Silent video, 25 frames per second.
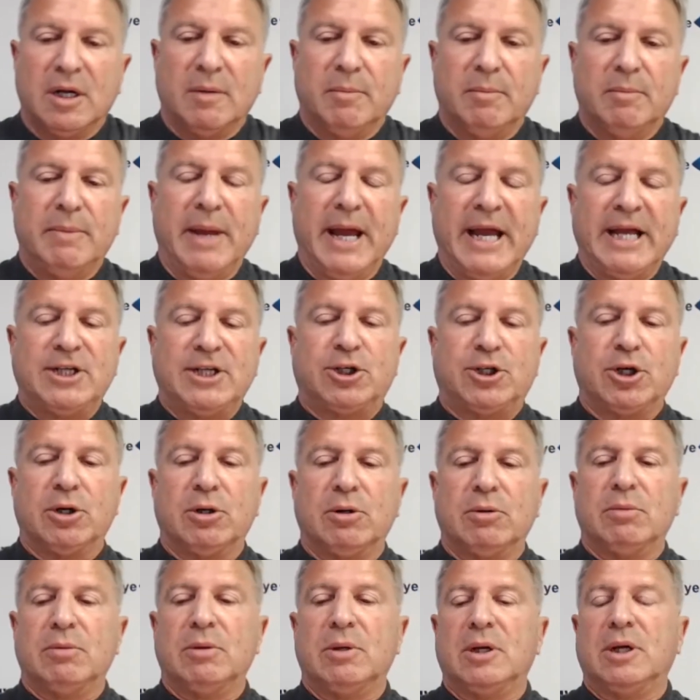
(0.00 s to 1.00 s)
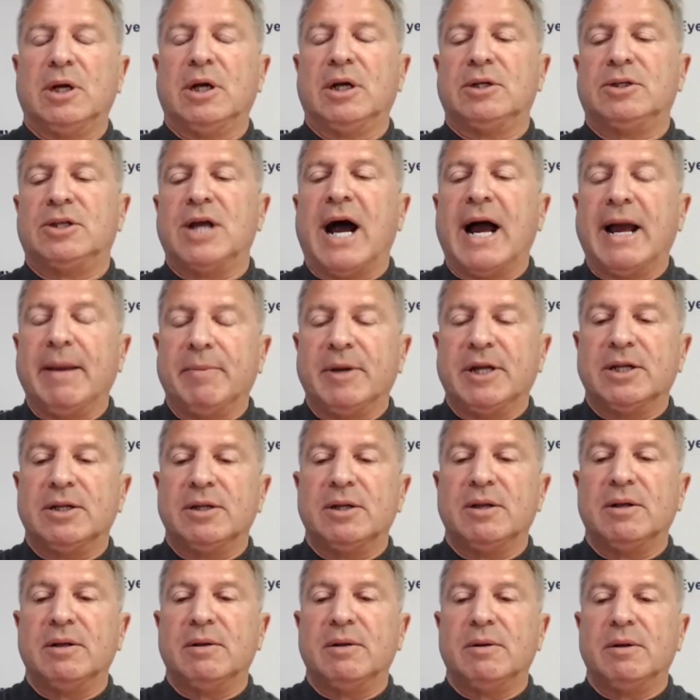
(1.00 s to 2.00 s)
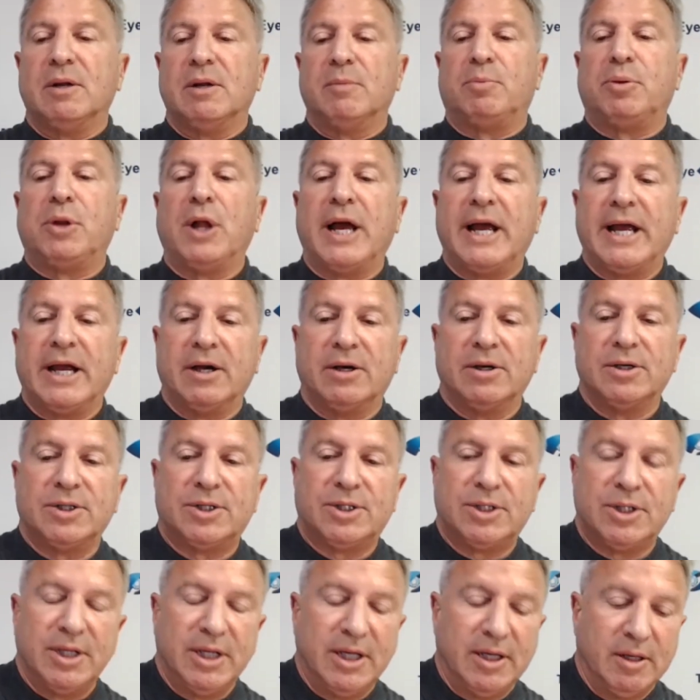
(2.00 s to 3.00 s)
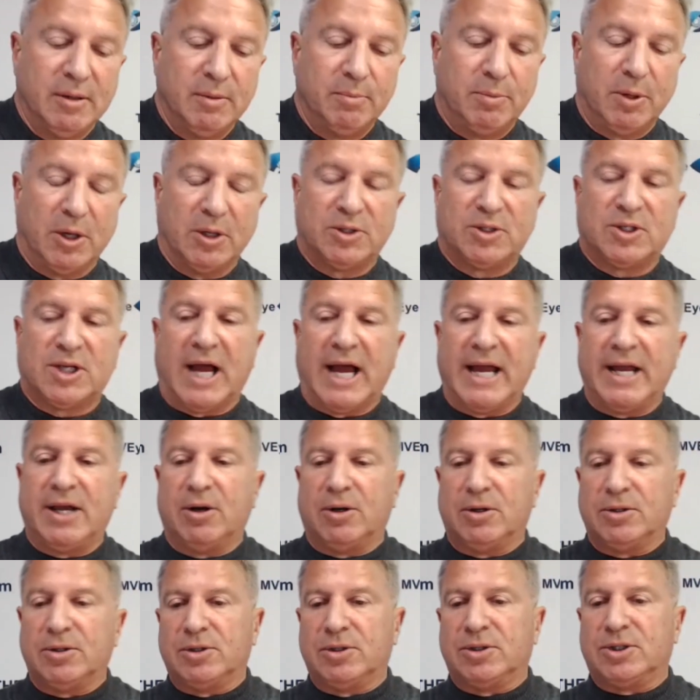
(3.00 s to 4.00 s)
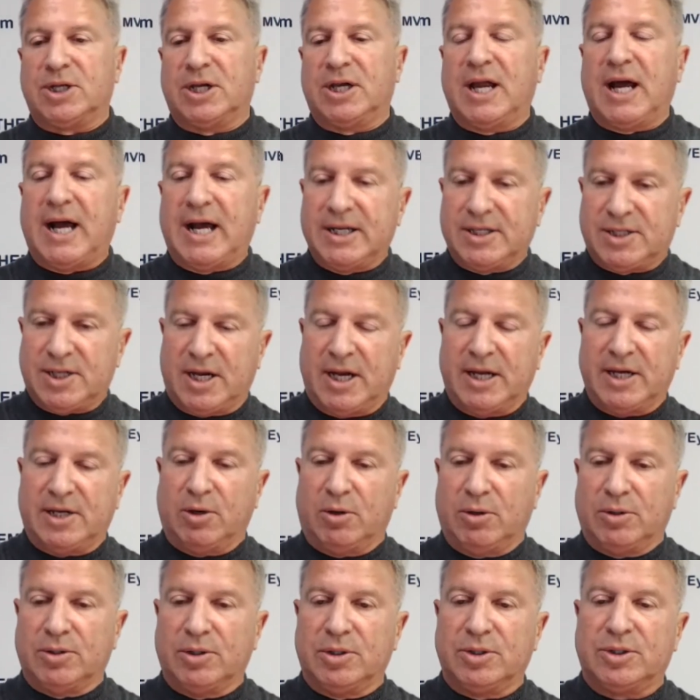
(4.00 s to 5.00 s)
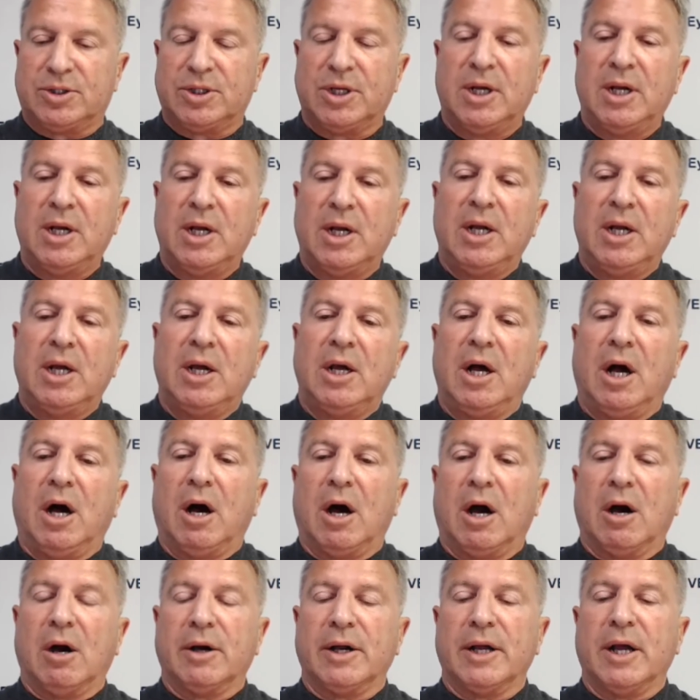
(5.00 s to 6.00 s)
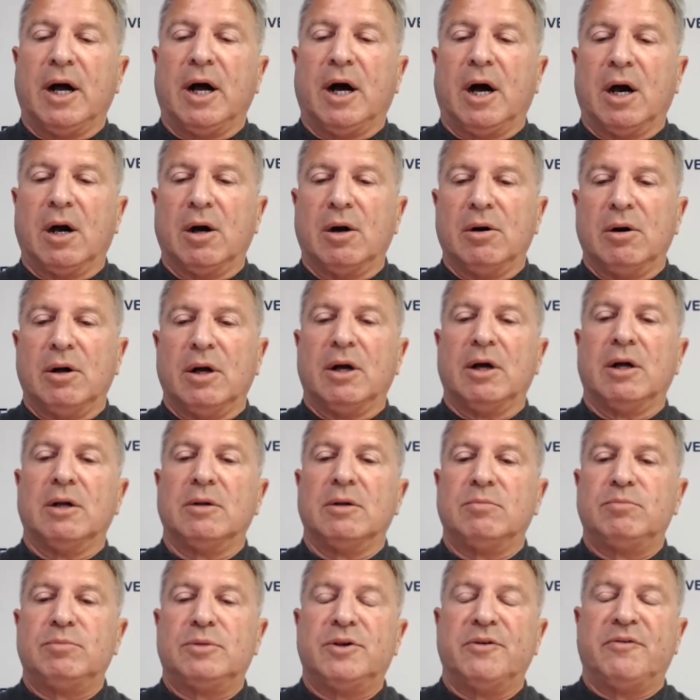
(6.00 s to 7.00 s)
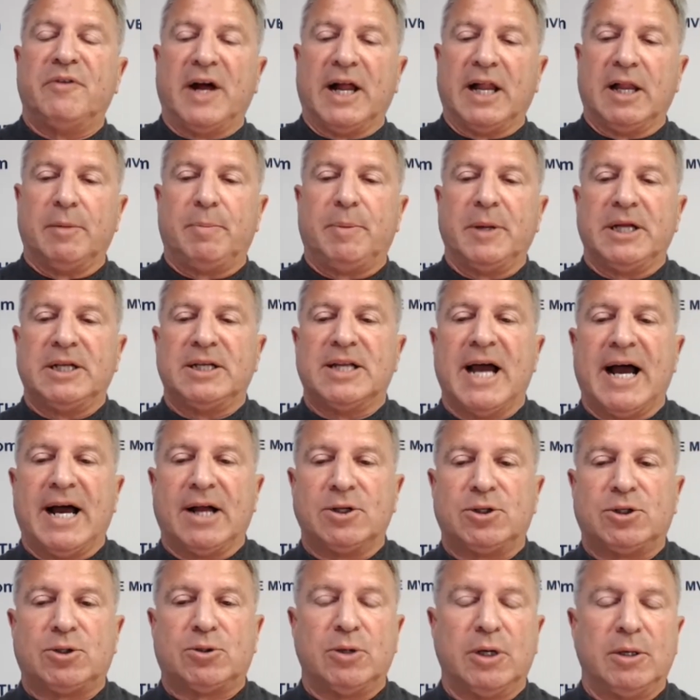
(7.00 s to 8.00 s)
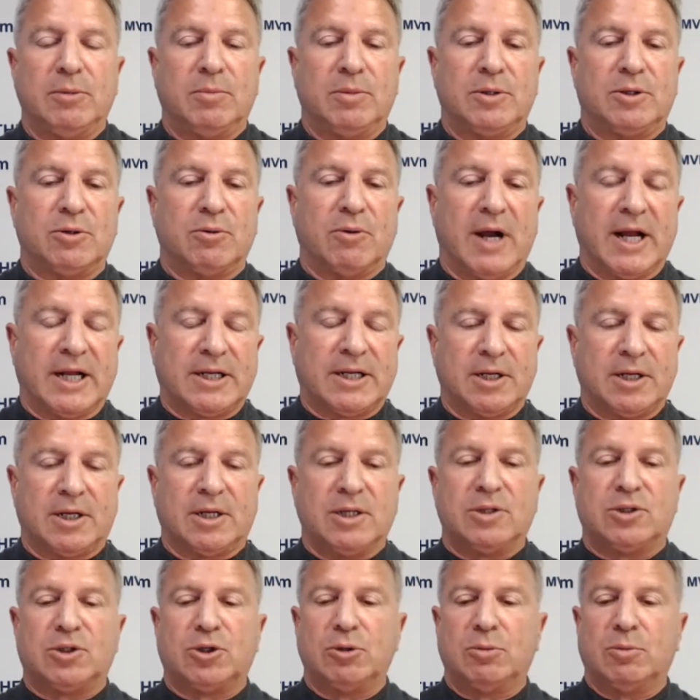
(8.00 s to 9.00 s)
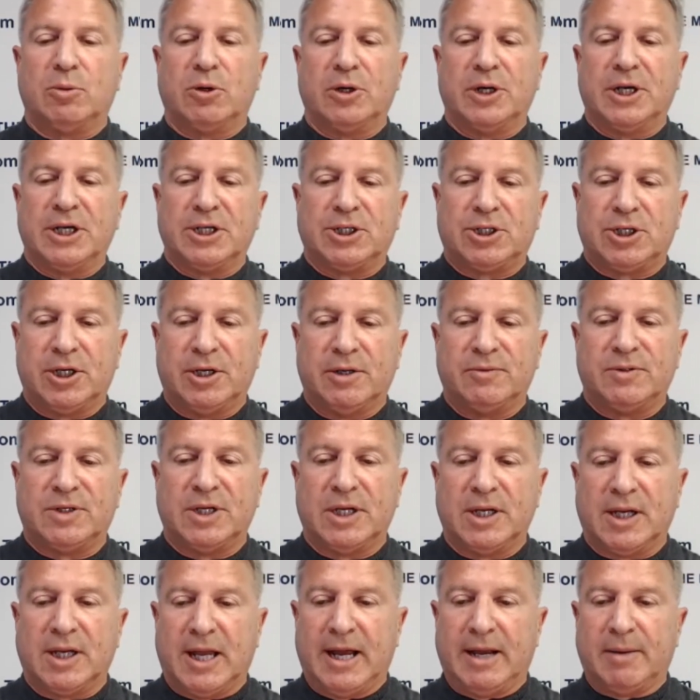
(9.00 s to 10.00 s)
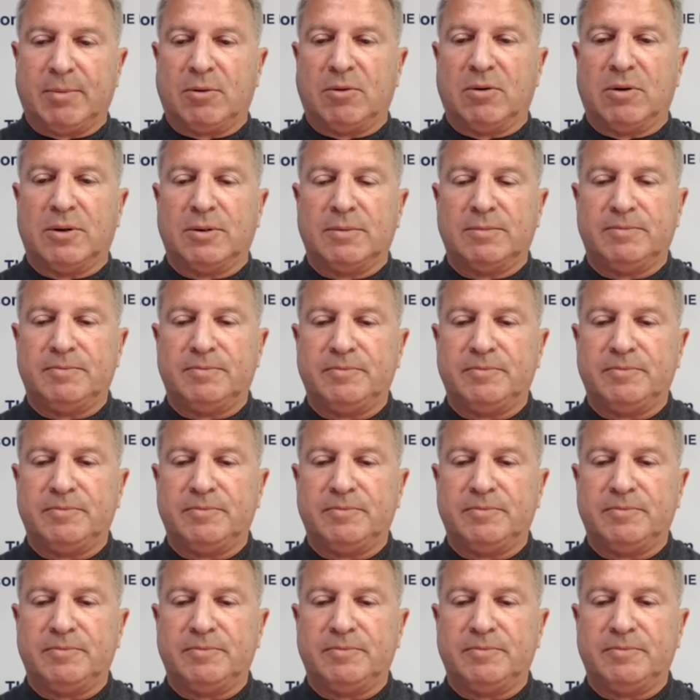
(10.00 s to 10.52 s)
major diamond players, both site holders and non-site holders, are developing downstream direct-to-consumer initiatives in lab-grown.